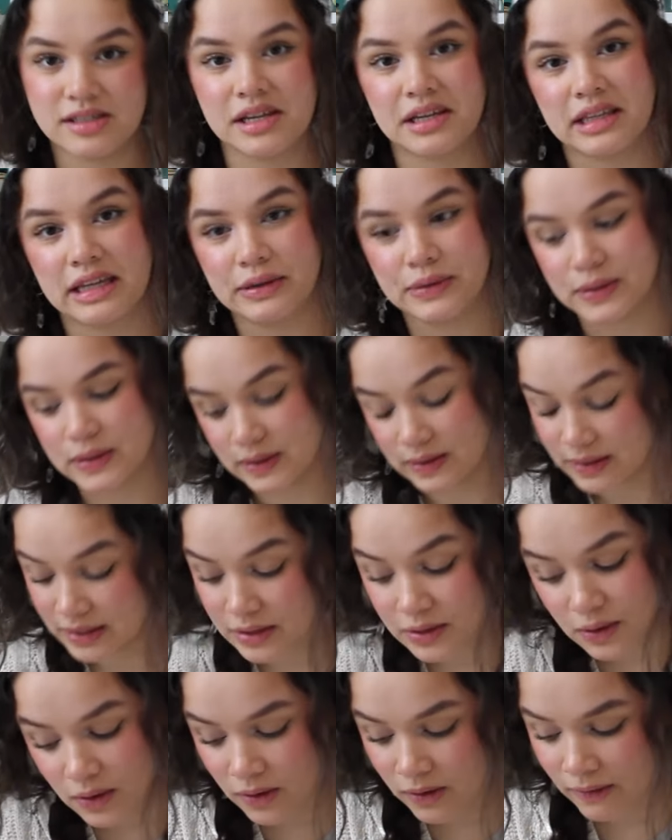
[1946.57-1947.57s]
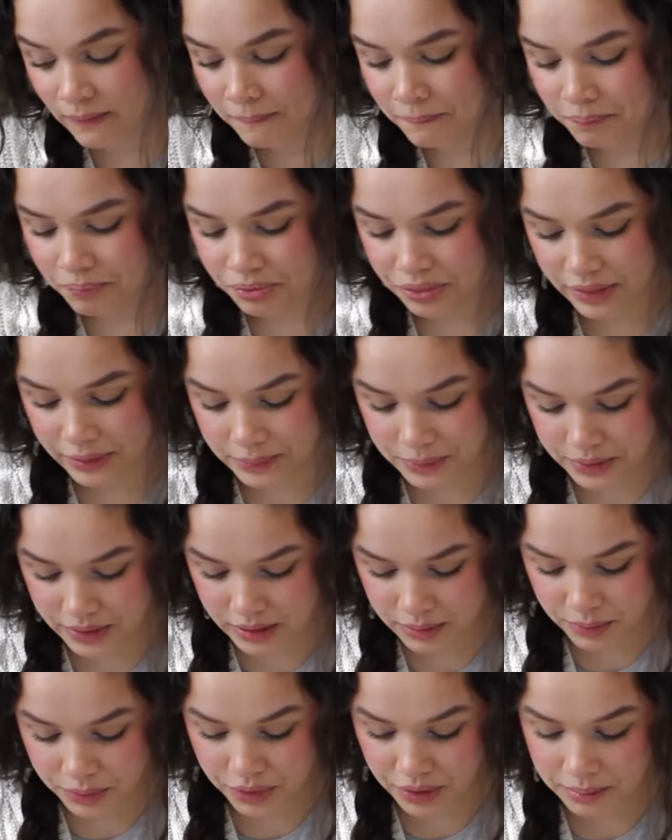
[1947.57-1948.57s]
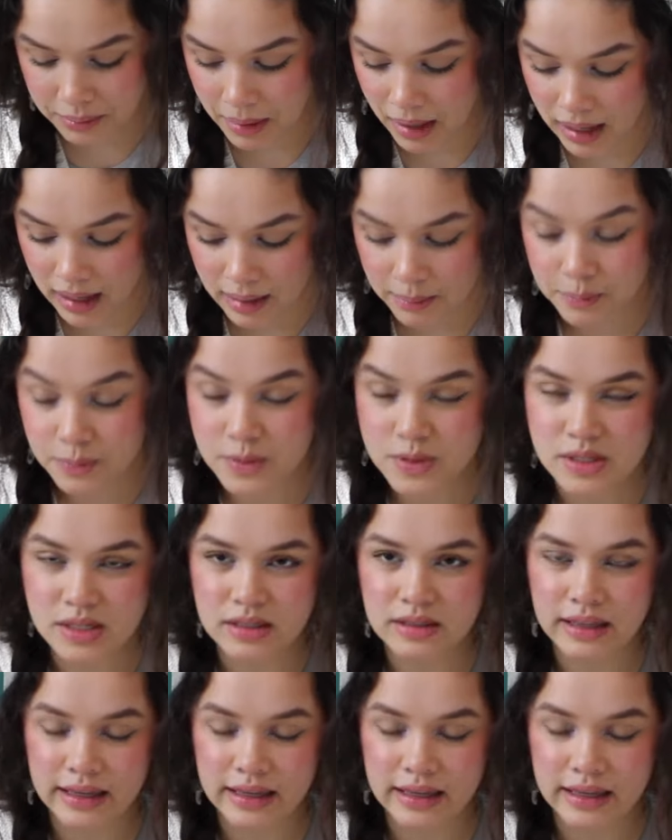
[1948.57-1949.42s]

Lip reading: Like they were little, they were there with their moms.